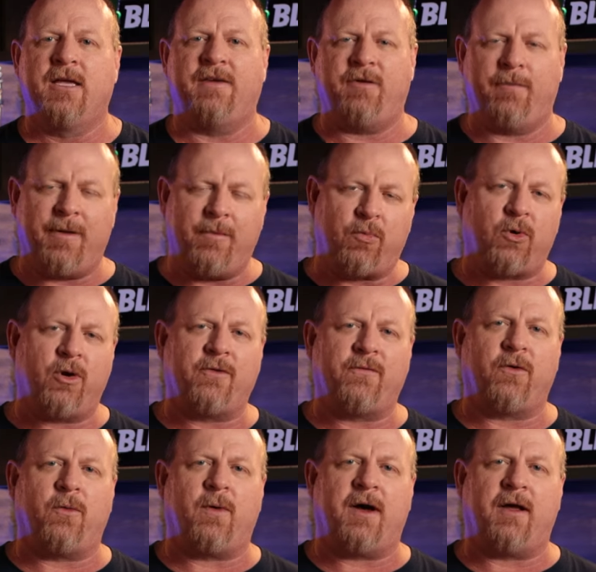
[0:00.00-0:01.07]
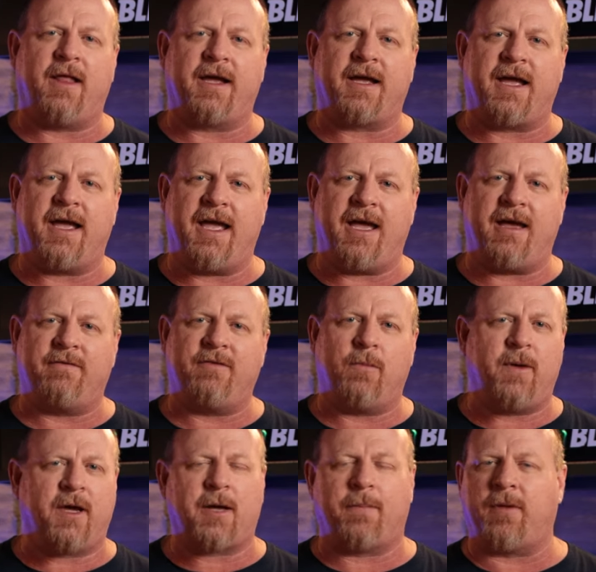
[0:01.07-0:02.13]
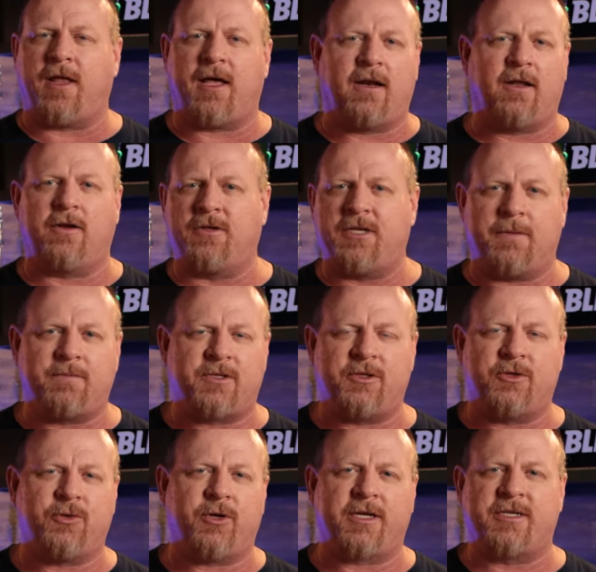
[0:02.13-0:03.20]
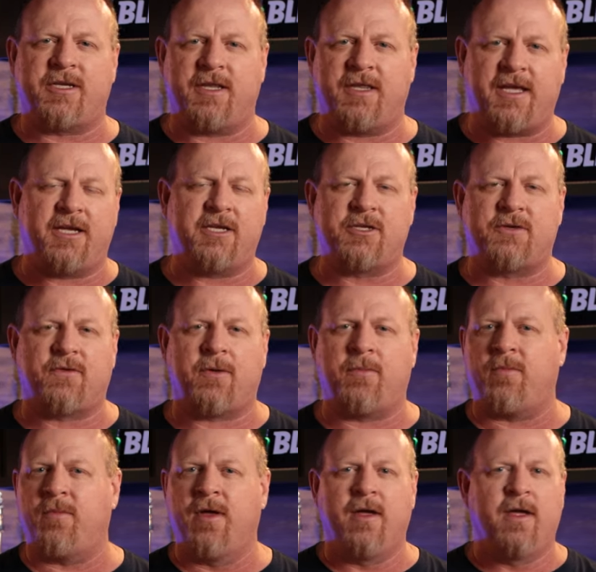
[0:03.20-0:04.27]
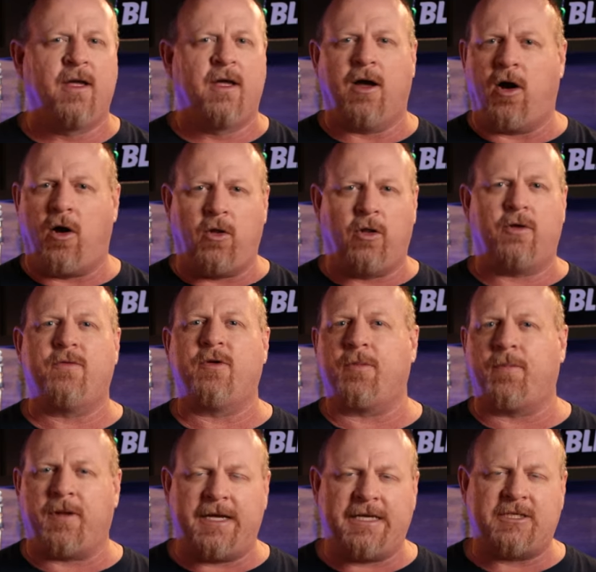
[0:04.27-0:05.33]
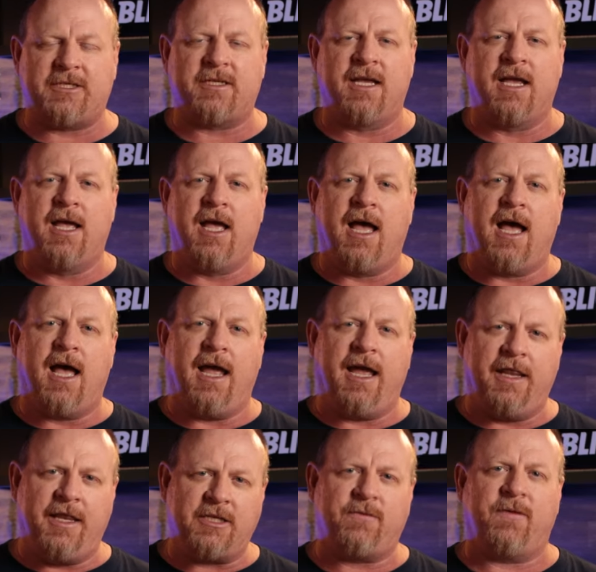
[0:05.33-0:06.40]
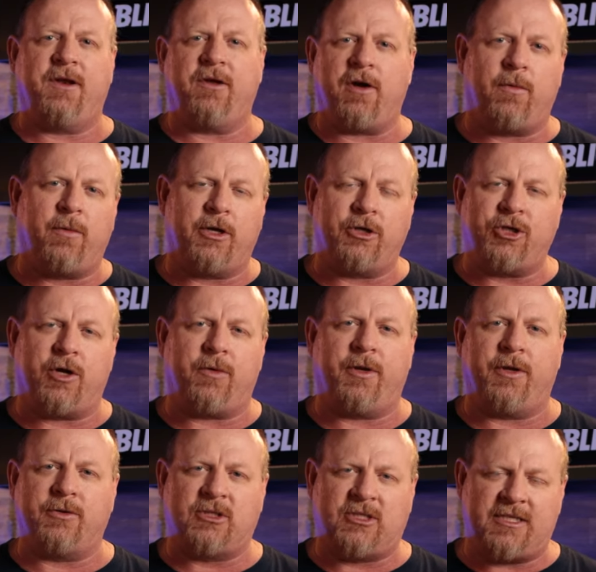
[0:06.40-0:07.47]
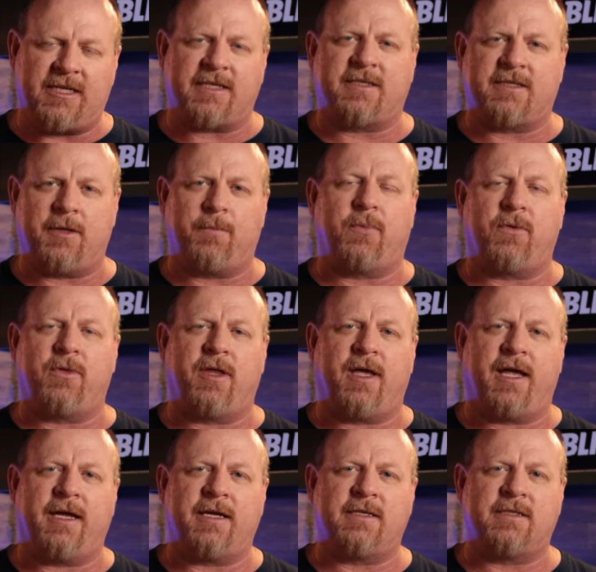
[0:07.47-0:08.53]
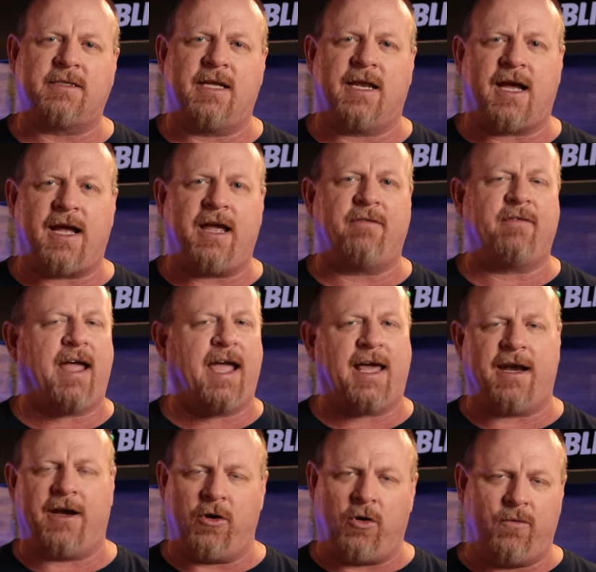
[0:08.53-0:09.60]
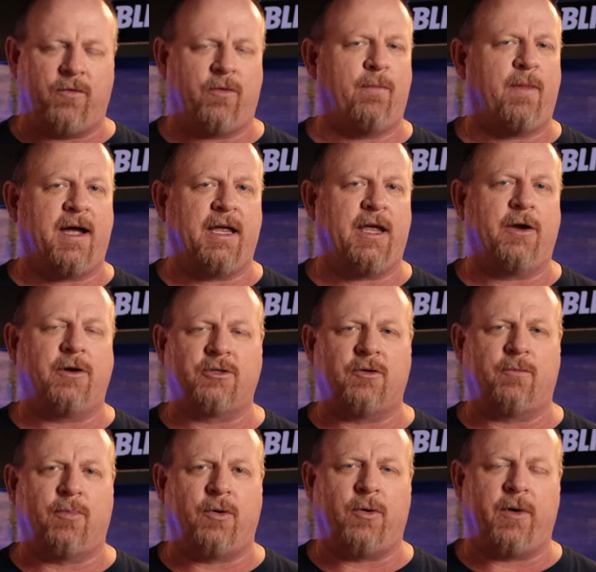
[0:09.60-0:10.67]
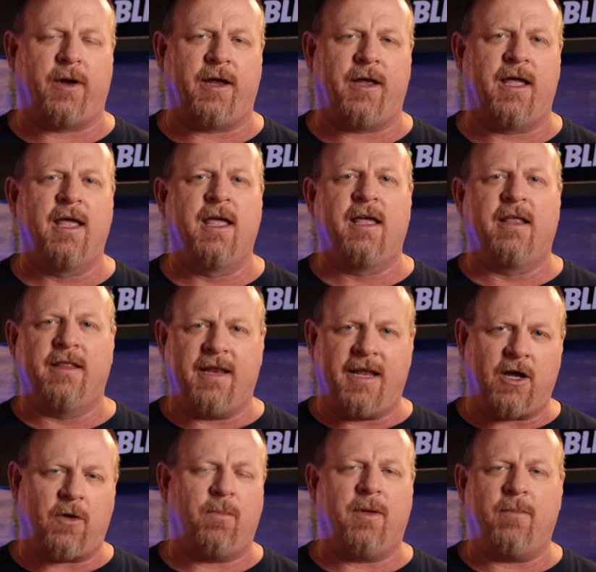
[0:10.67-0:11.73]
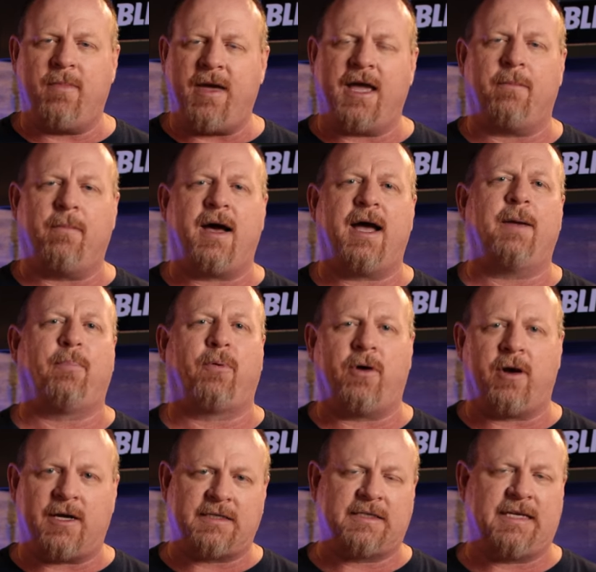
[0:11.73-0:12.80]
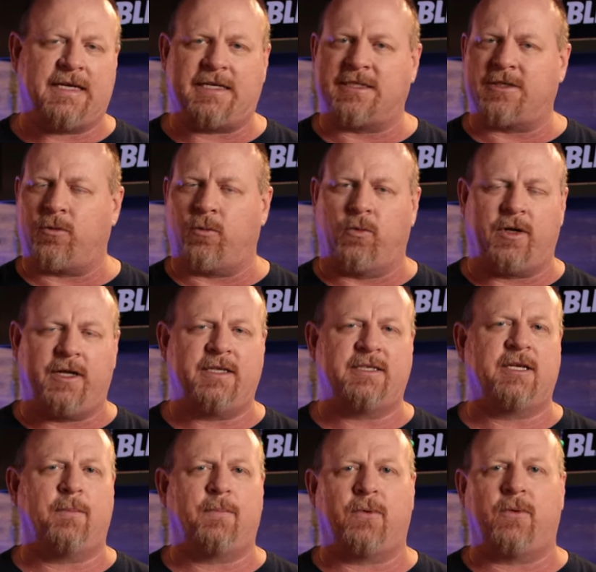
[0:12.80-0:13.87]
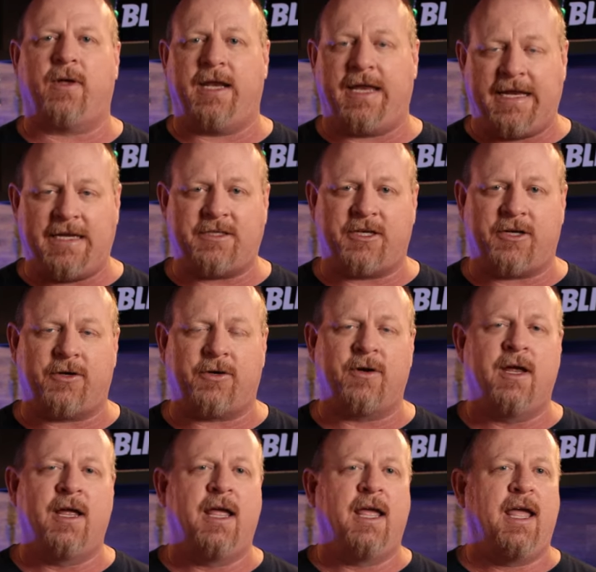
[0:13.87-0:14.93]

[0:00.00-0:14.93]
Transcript: if you've been brewing for a while like I have, you pick up a lot of little tips and tricks and things from all over the place. In this video, I want to share with you six simple things that I have added over my years of brewing that help me make my process really simple and easier,